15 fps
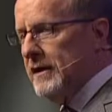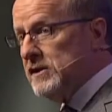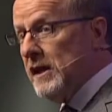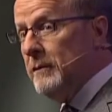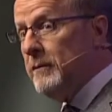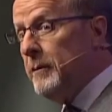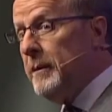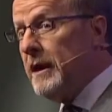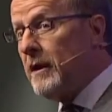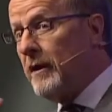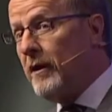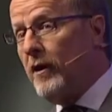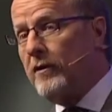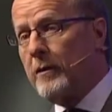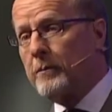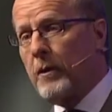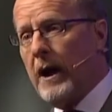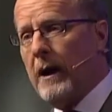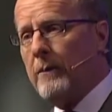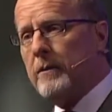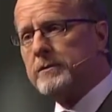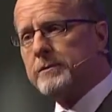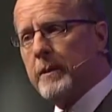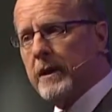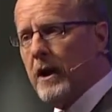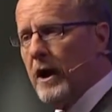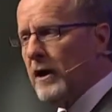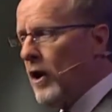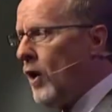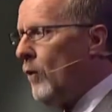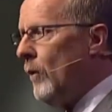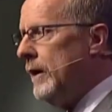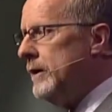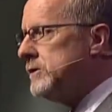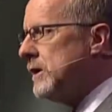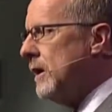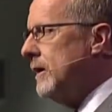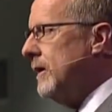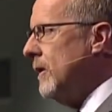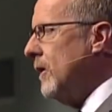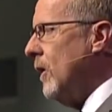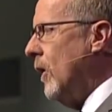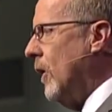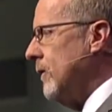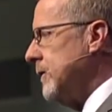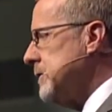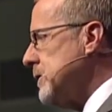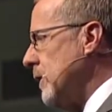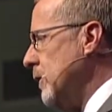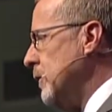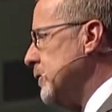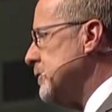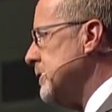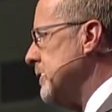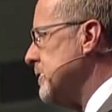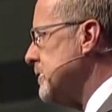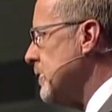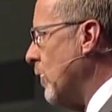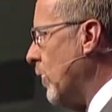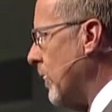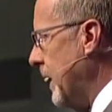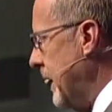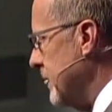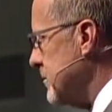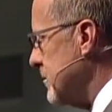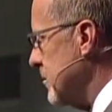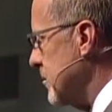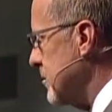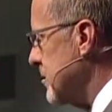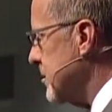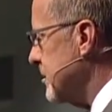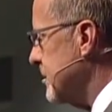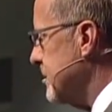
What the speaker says: they seem to be clear on the problems, but not always clear on the solutions or answers.